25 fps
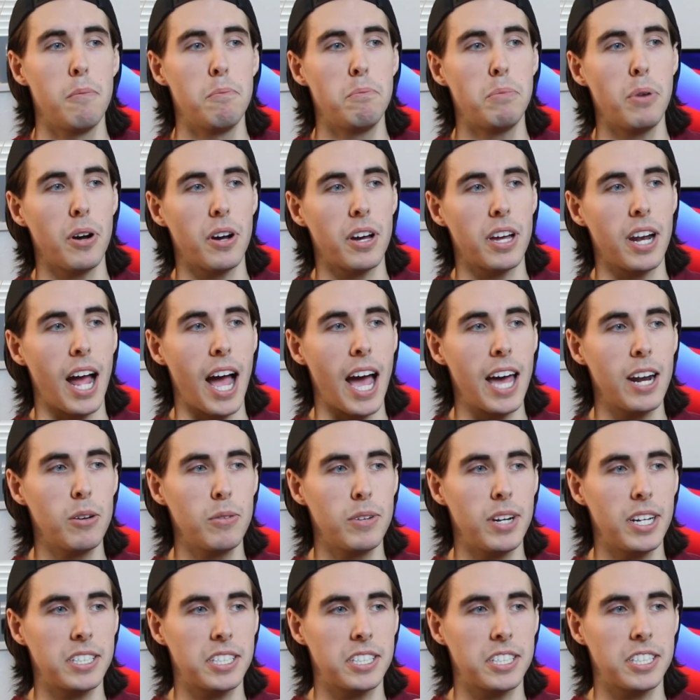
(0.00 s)
but I
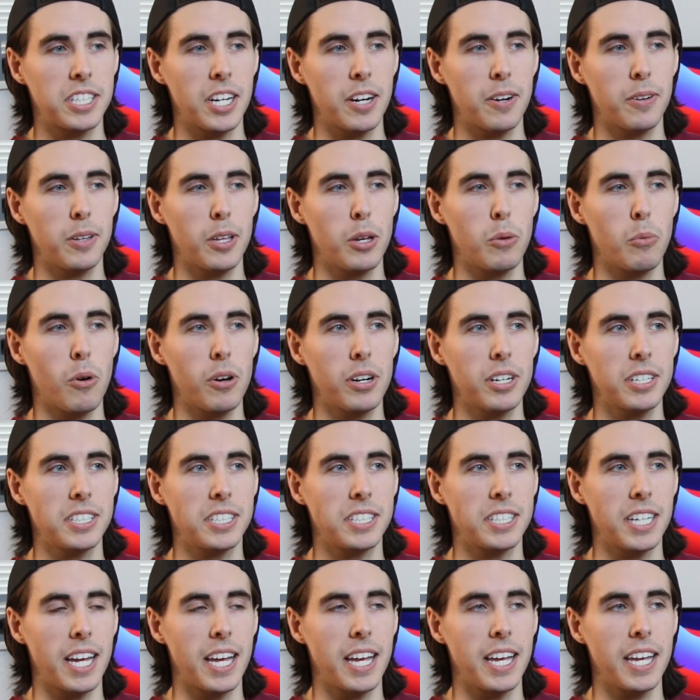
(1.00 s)
don't necessarily want to
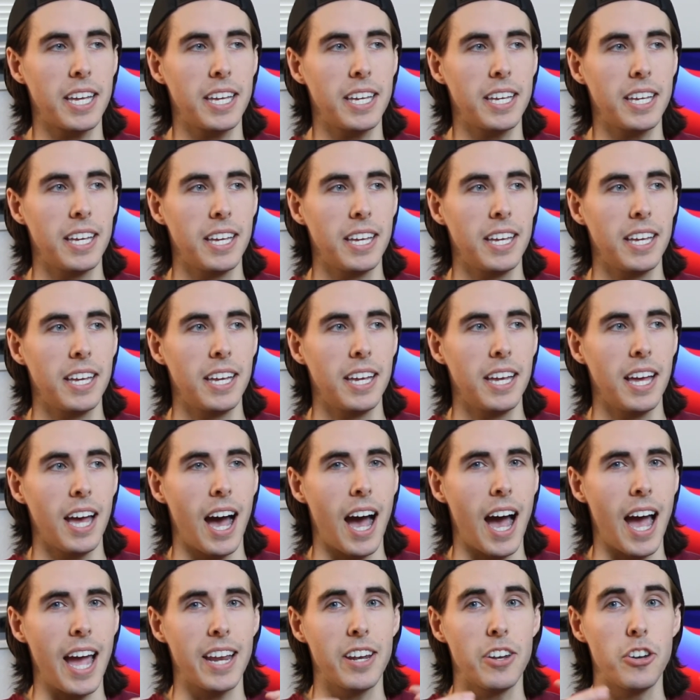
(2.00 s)
say
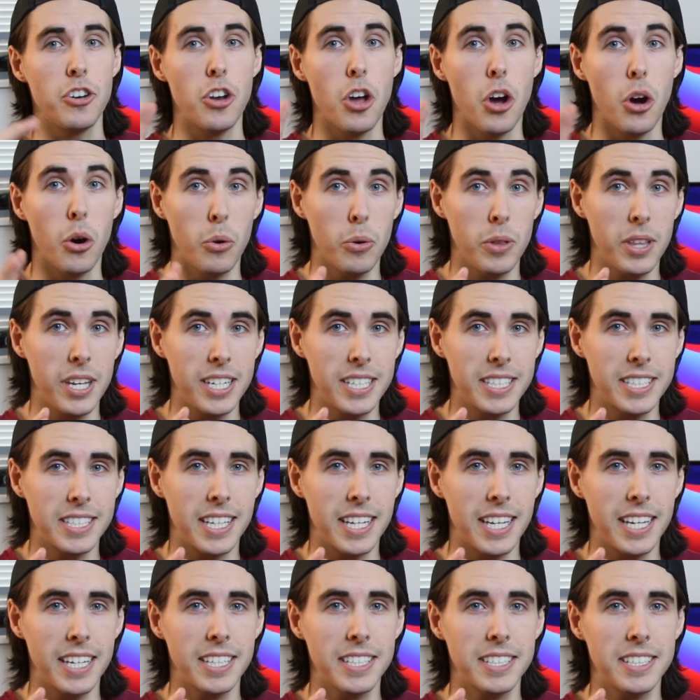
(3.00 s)
I know these
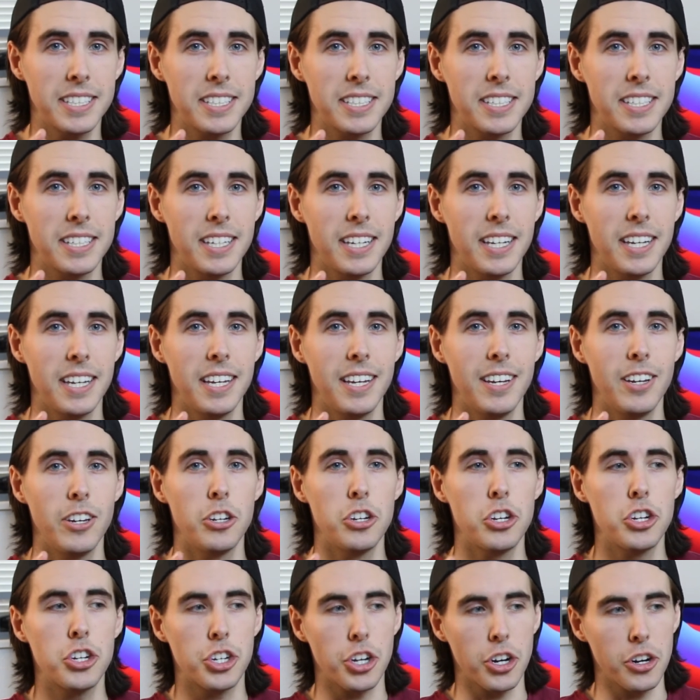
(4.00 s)
things.
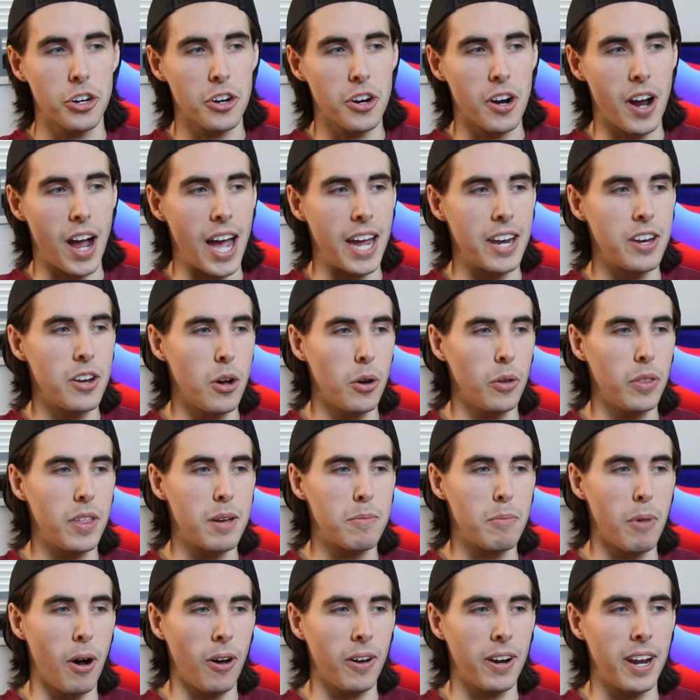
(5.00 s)
Sure, I know
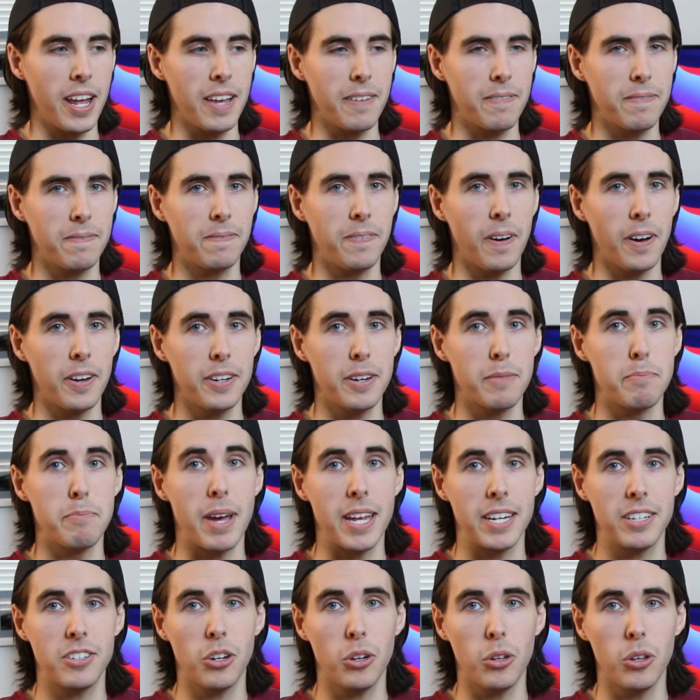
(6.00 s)
them on a
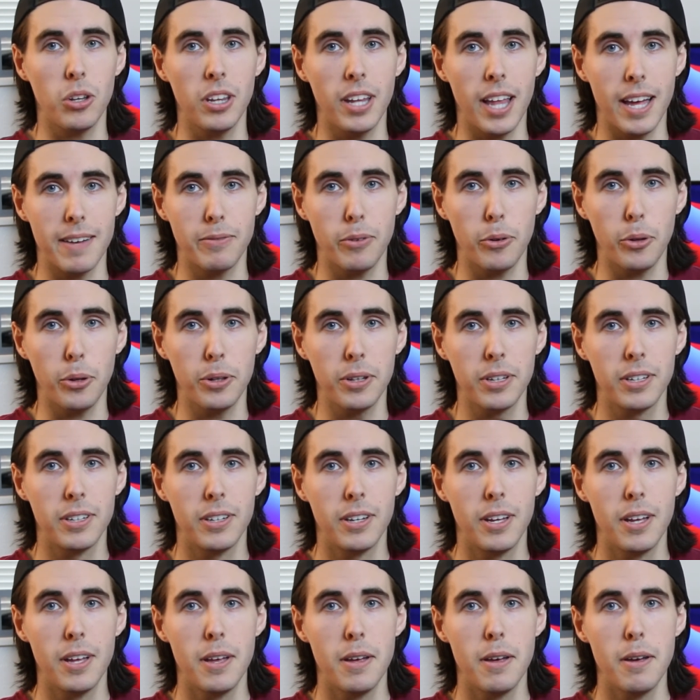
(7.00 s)
fundamental level,
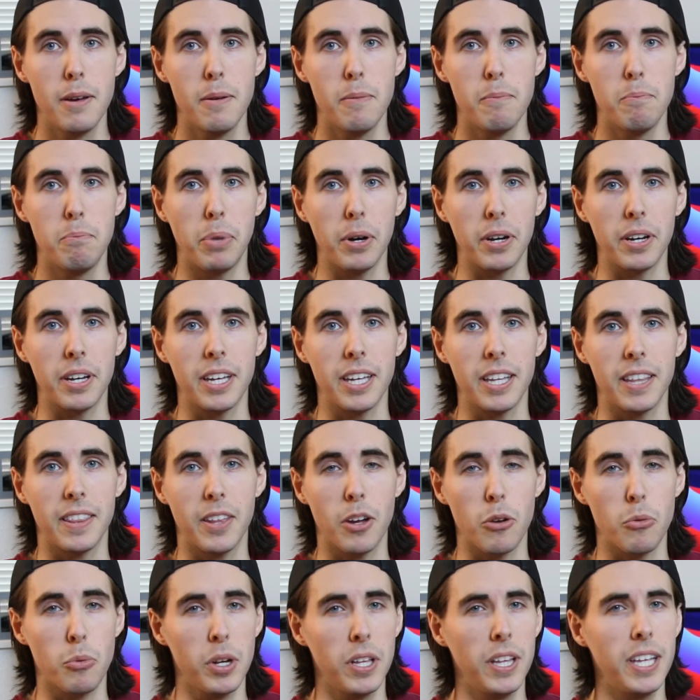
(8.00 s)
but
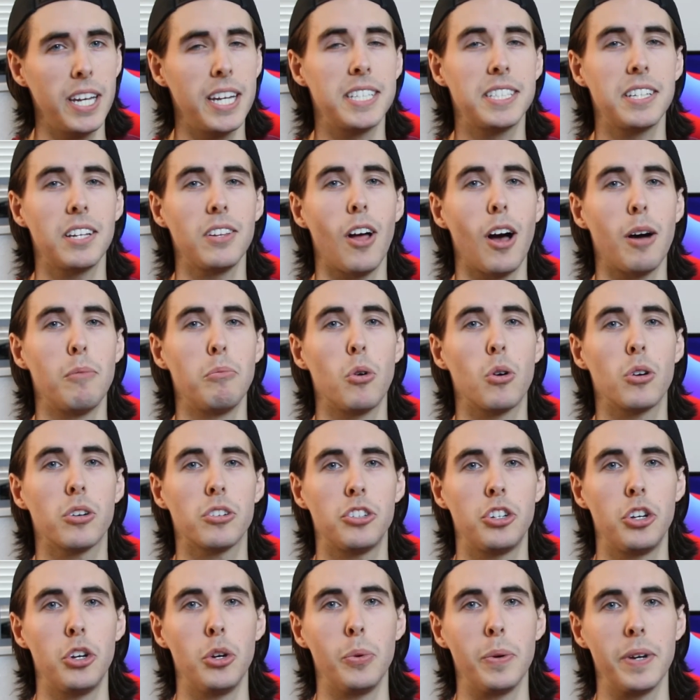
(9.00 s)
there really is a lot more
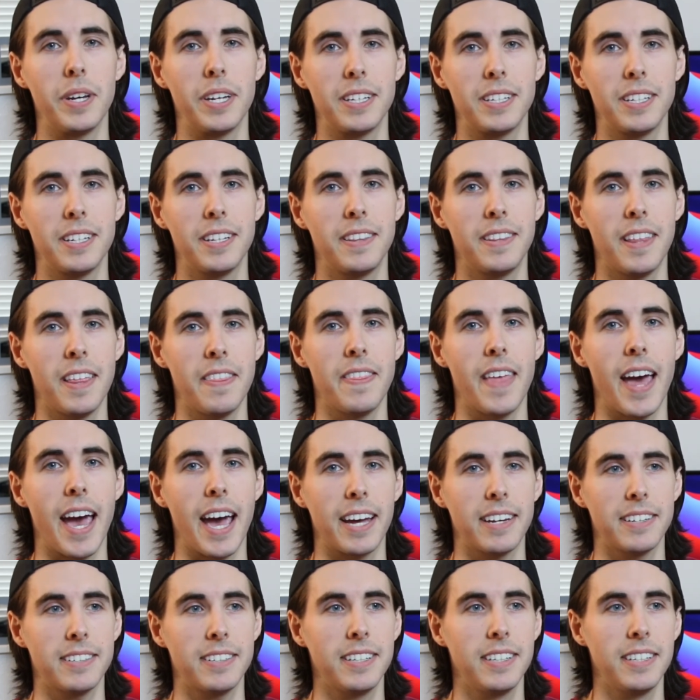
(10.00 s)
to it than
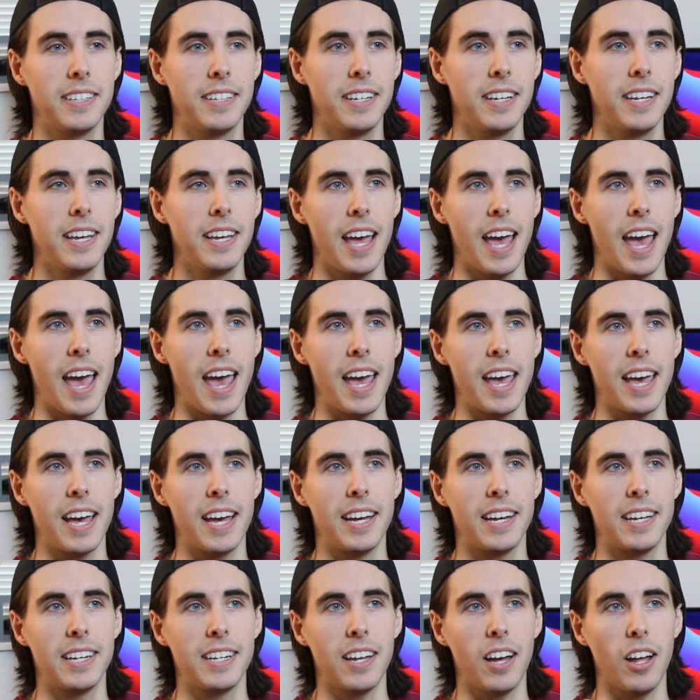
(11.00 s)
that.
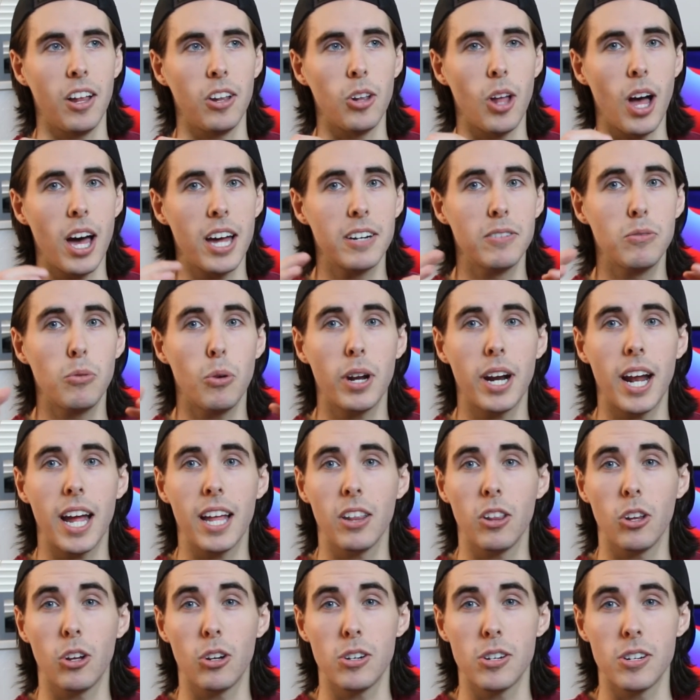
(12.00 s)
And a lot of what I
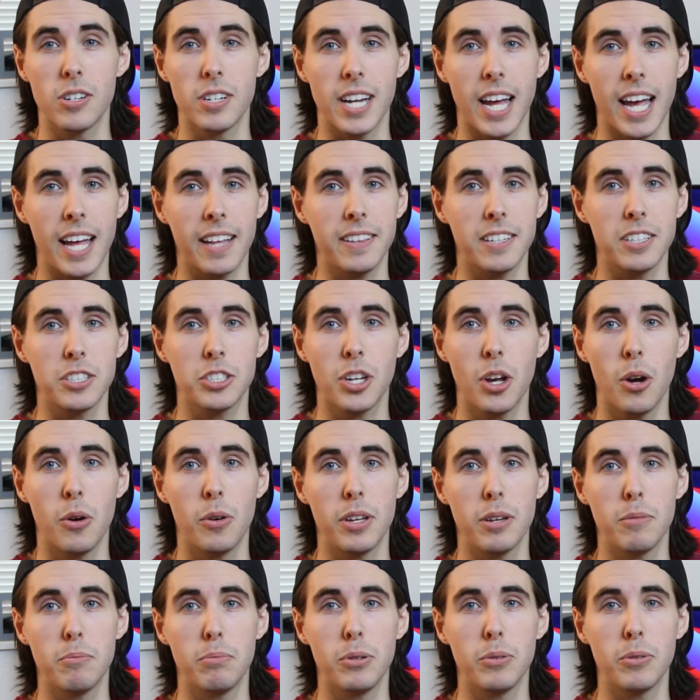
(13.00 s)
learned at this
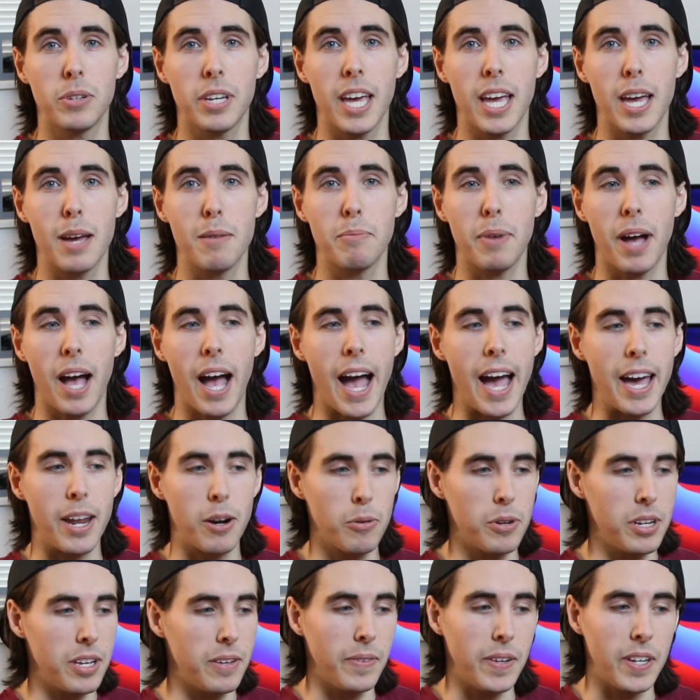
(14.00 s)
coding boot camp, I
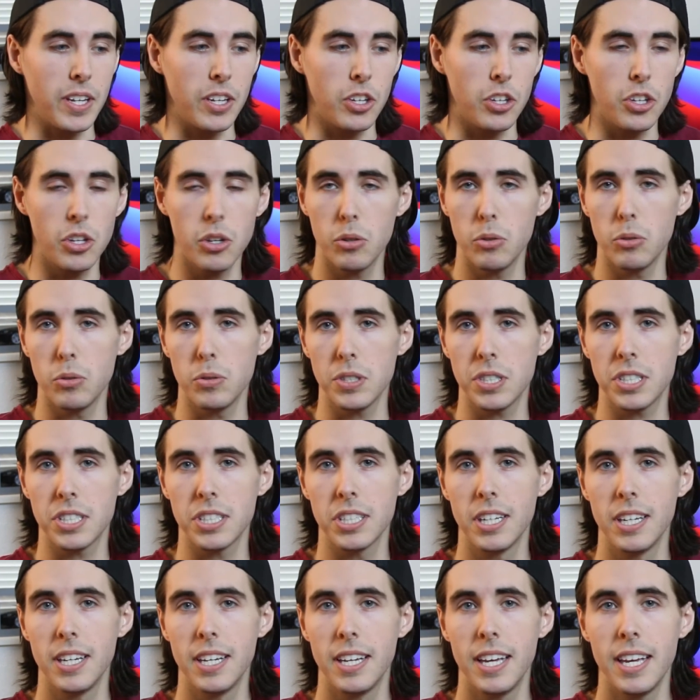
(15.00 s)
don't even
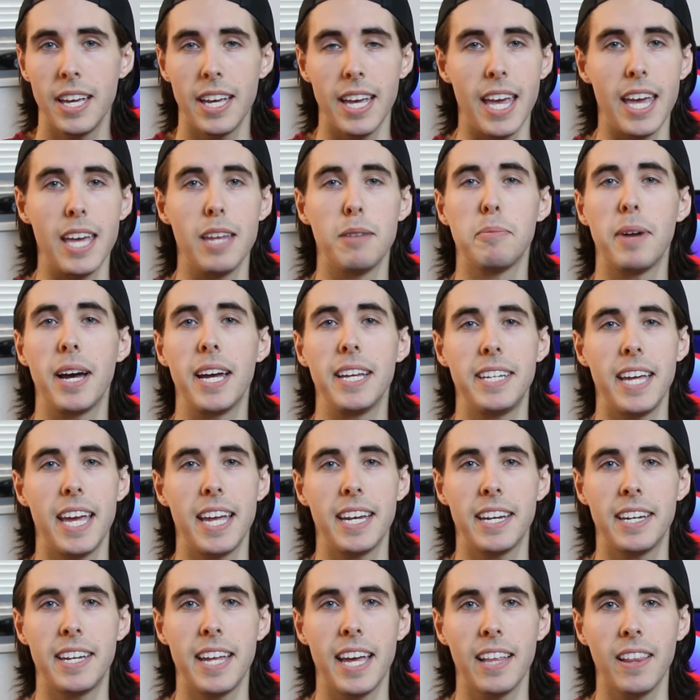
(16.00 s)
use in my
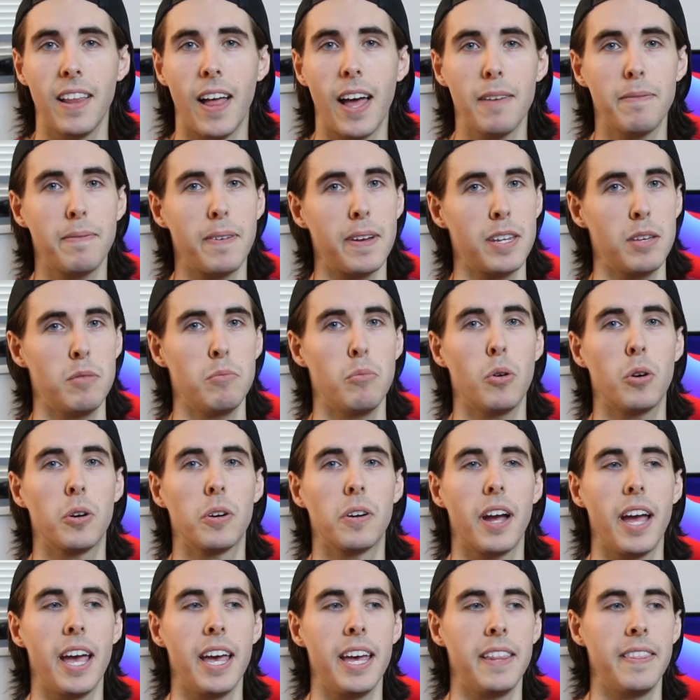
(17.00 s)
day-to-day -day life
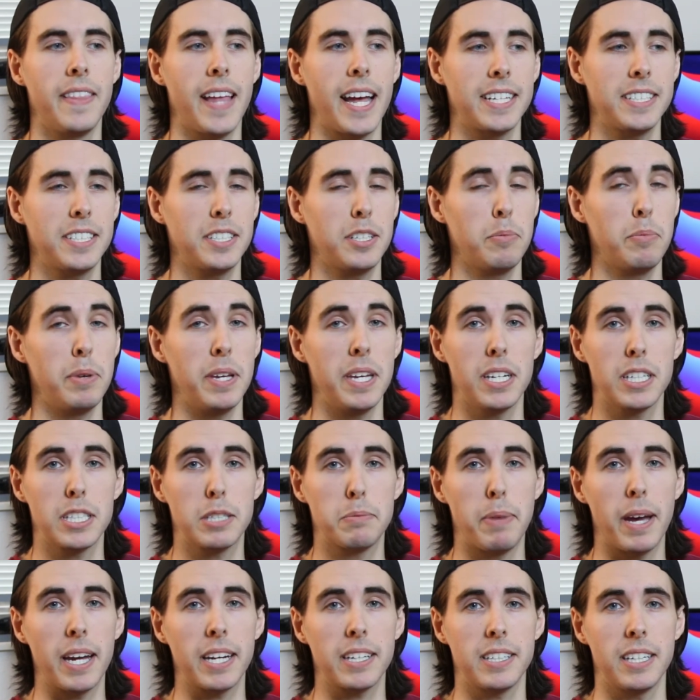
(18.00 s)
anymore, and that's to be
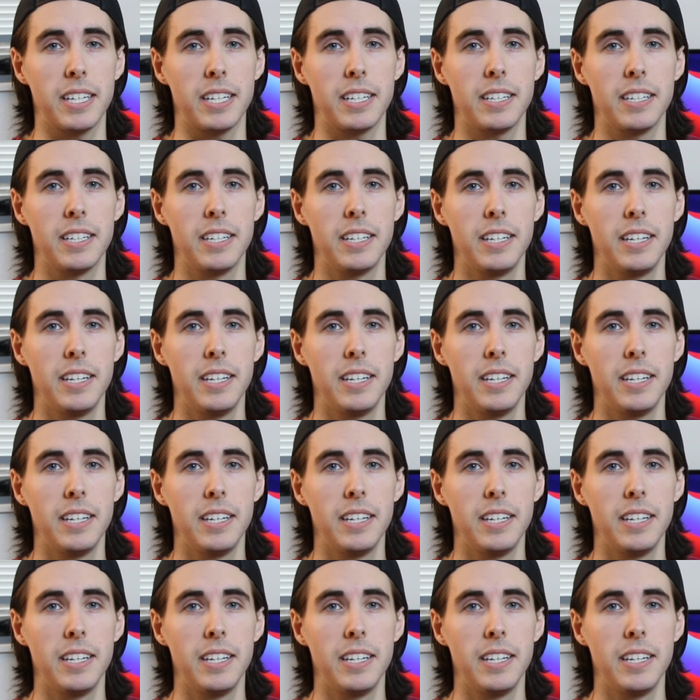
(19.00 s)
expected.